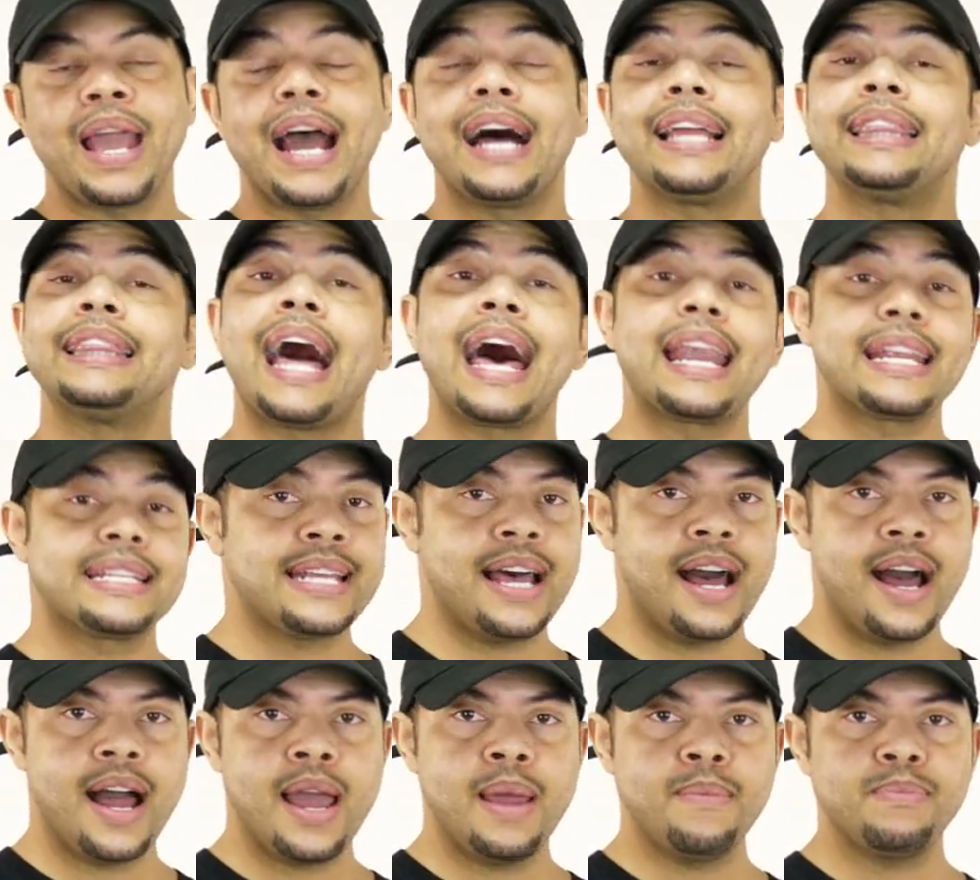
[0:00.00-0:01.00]
A lot of
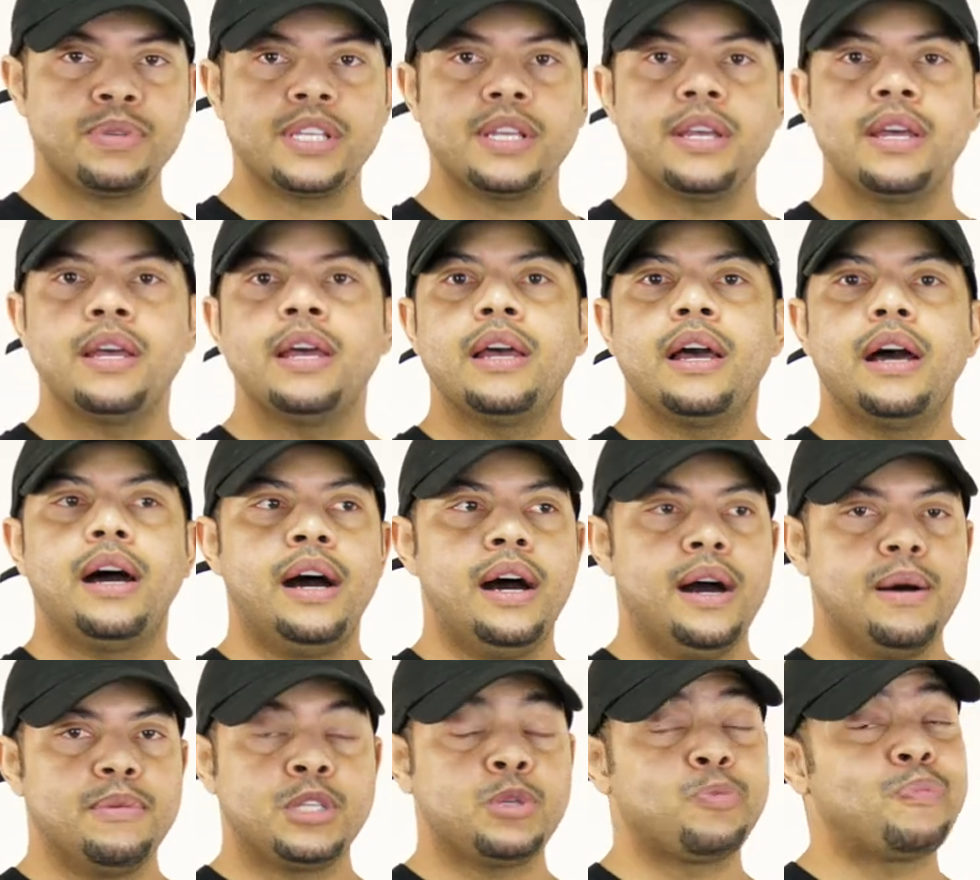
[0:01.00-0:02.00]
times,
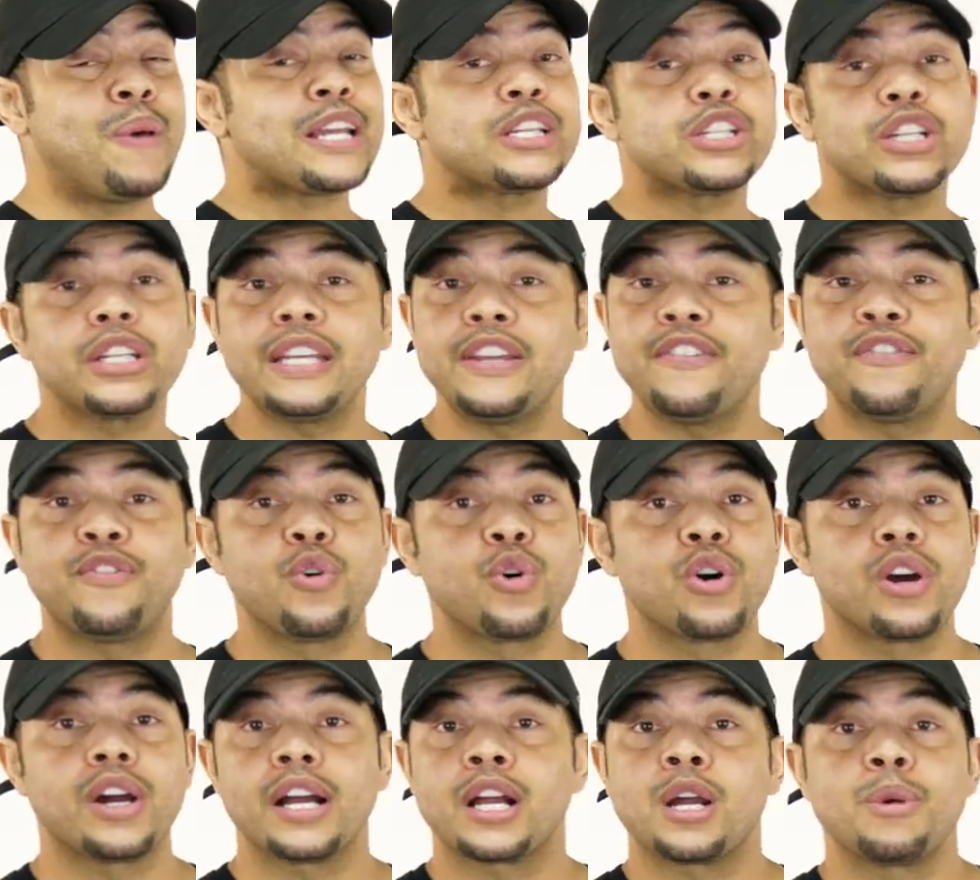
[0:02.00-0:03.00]
uh, especially
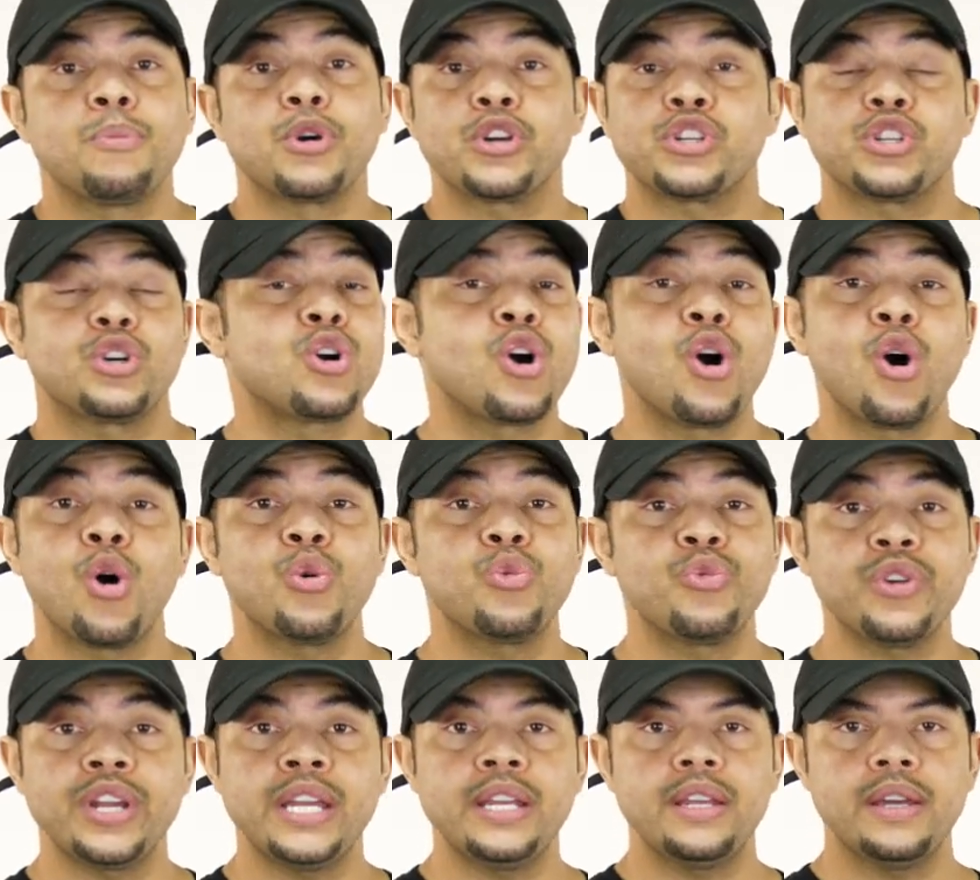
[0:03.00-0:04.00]
for a commercial cold
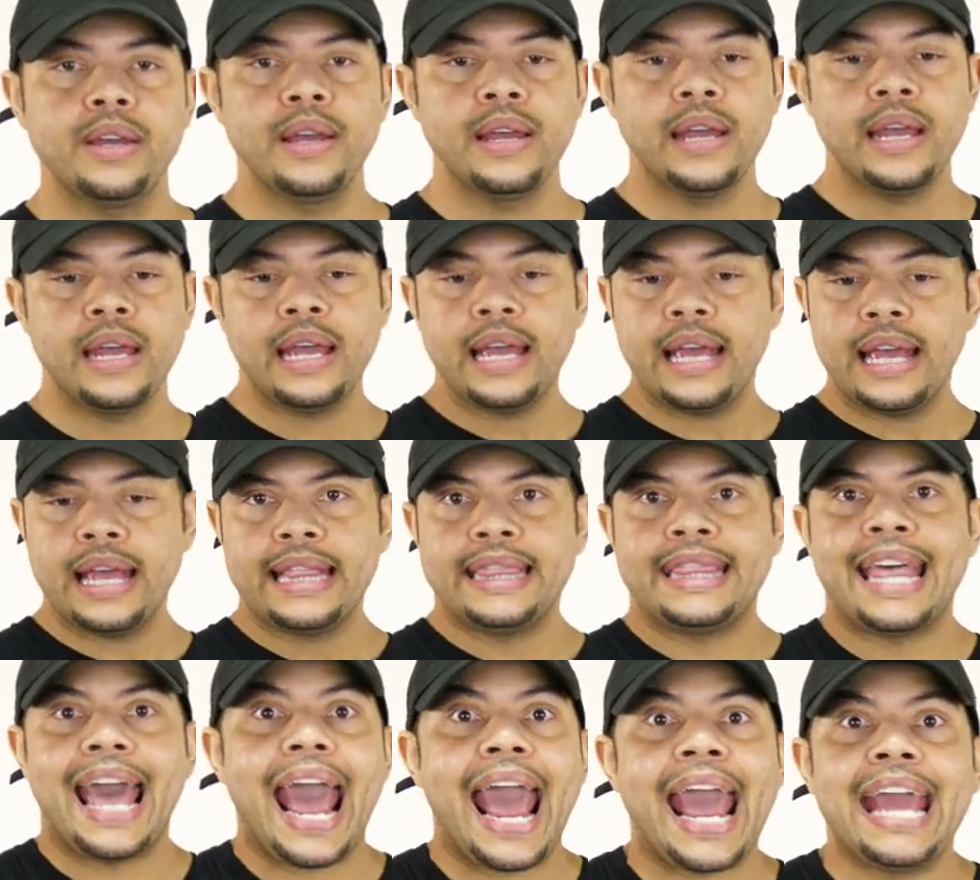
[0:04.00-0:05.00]
read,
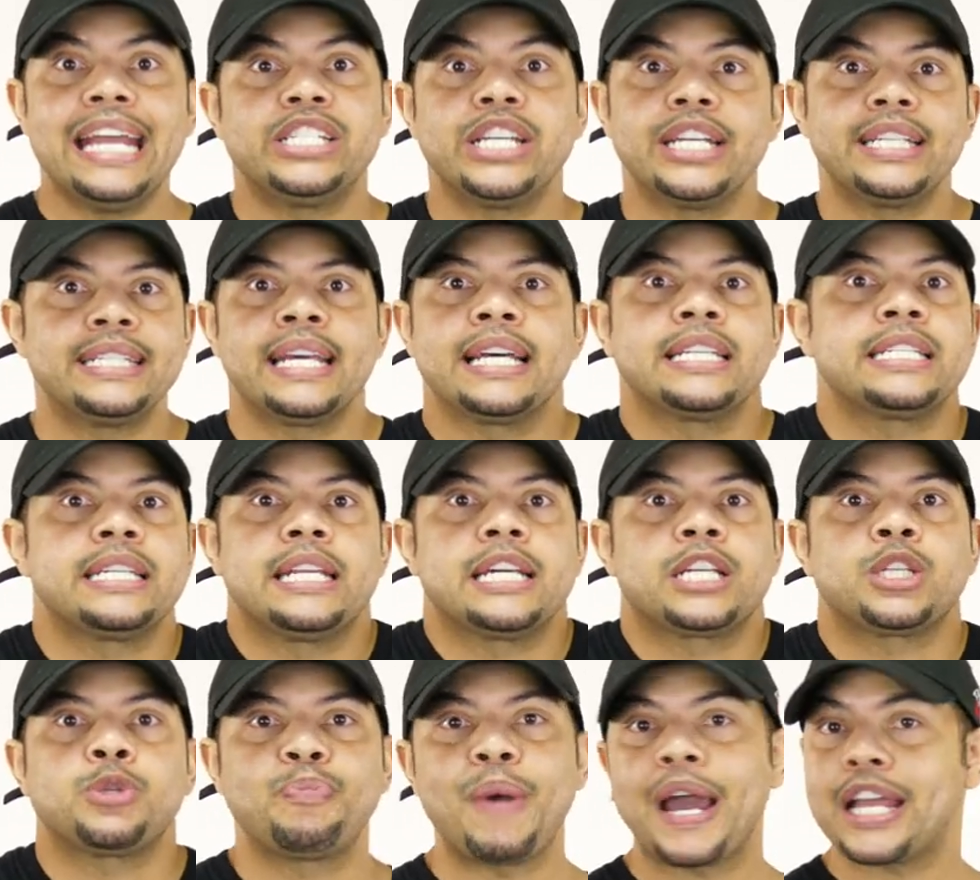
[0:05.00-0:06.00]
the agent doesn't
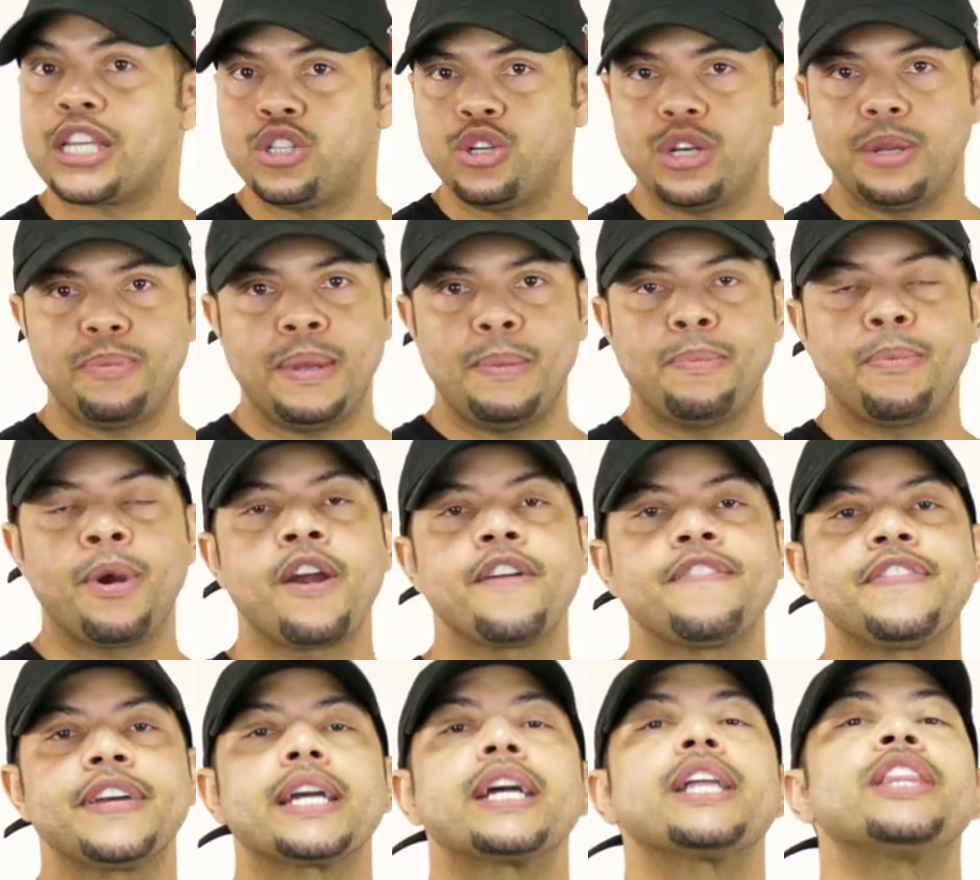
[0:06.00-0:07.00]
expect you to be
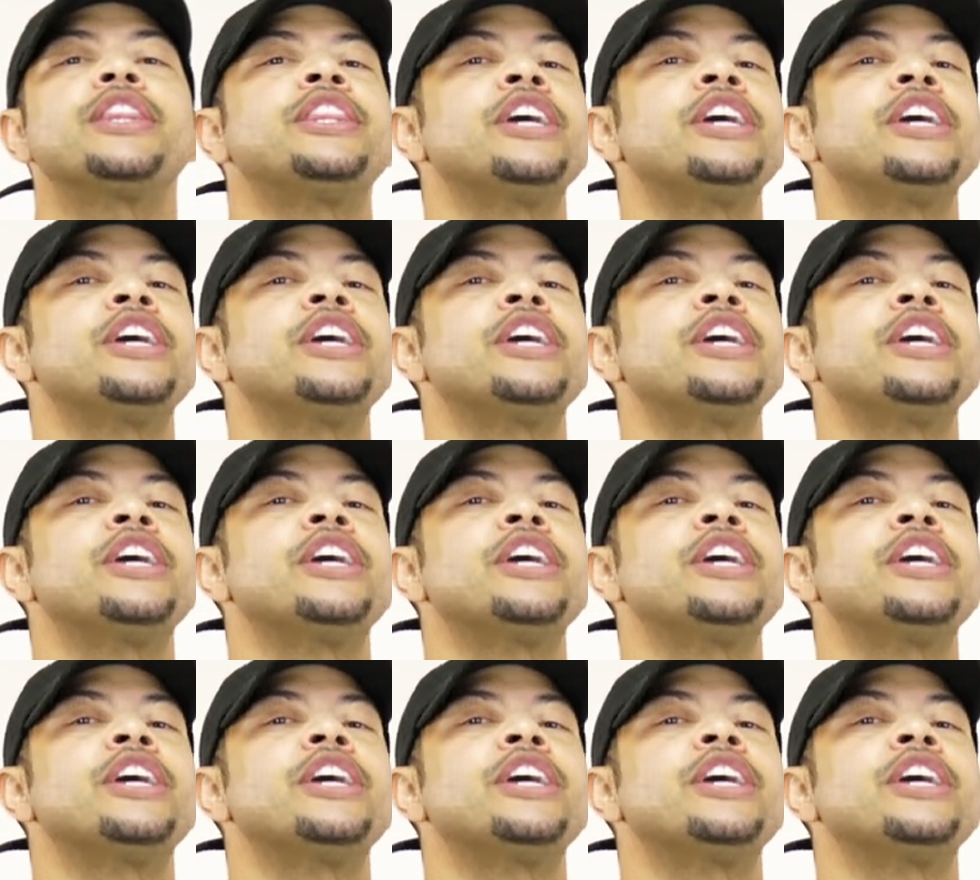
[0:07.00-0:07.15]
perfect.